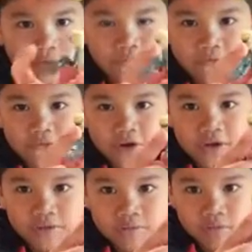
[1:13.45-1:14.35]
the
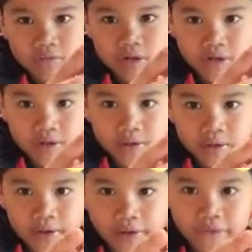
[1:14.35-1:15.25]
front
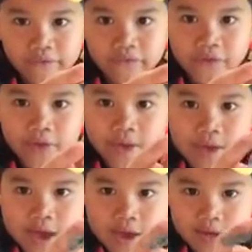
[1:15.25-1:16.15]
of
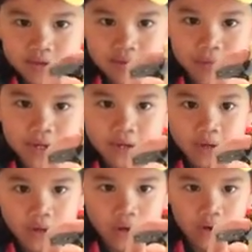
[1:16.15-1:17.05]

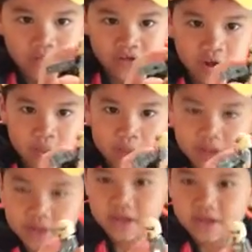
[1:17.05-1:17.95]
his
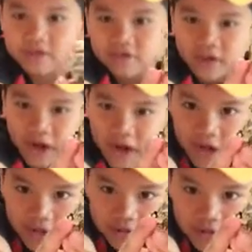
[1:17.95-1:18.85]
helmet, he's
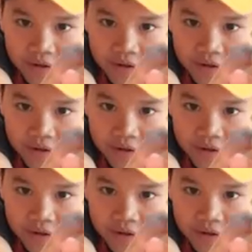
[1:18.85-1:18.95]
got